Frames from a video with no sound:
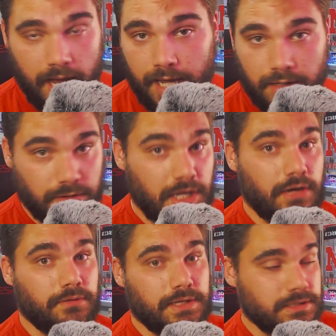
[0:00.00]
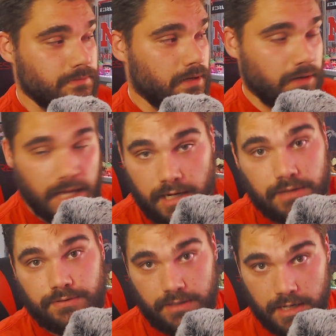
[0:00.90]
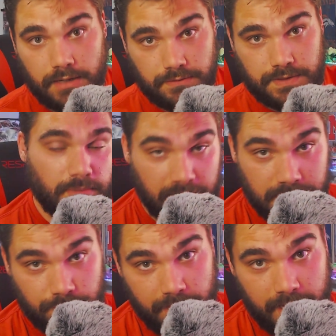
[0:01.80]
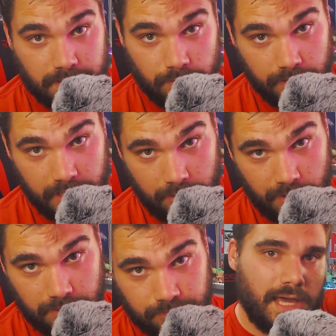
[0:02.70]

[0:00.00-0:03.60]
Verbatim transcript: I could care less about anything else, but let's react to it anyway.